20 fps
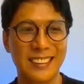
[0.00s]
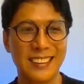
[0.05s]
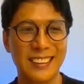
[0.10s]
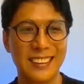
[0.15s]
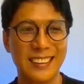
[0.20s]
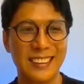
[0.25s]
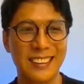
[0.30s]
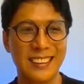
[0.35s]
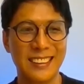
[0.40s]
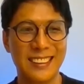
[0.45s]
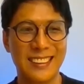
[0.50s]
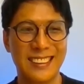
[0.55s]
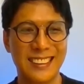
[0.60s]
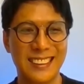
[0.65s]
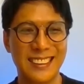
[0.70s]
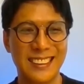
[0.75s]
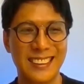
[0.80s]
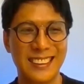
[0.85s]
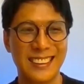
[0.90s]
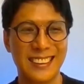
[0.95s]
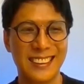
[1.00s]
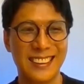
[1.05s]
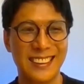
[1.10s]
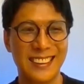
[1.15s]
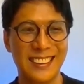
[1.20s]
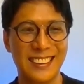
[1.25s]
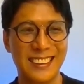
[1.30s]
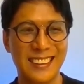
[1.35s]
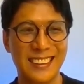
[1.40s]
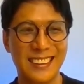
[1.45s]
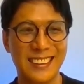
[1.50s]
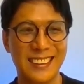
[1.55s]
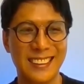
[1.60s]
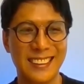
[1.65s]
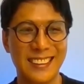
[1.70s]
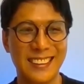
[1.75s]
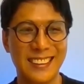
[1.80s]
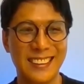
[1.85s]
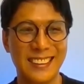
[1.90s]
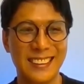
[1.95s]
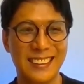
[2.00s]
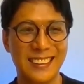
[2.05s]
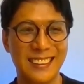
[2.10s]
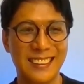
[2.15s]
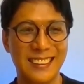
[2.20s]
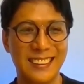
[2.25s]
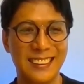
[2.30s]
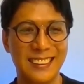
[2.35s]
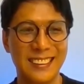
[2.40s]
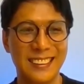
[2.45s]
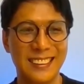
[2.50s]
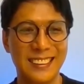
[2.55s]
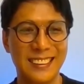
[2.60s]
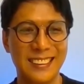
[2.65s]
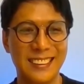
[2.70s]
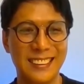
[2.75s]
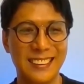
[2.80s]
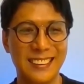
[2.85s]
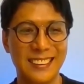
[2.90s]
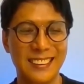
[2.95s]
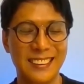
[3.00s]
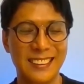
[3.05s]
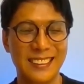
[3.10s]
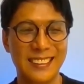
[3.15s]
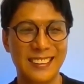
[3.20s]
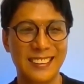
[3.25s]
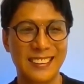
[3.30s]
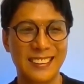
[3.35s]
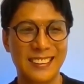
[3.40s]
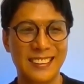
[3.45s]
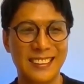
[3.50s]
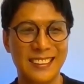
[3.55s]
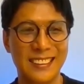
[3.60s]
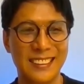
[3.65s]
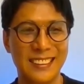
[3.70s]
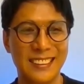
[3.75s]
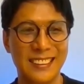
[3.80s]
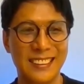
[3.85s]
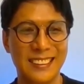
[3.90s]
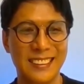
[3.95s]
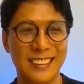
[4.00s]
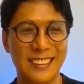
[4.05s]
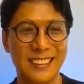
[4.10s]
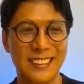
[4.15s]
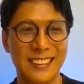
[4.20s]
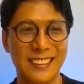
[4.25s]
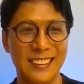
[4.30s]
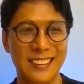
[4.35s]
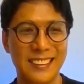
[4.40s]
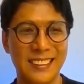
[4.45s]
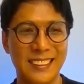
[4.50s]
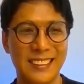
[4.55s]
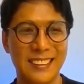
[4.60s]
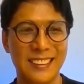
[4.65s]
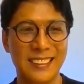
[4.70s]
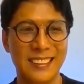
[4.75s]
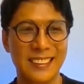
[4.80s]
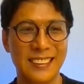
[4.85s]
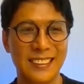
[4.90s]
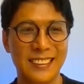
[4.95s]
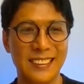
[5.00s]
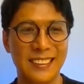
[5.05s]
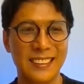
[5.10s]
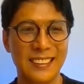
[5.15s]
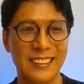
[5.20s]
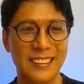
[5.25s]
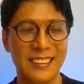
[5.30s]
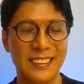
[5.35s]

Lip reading: [no speech]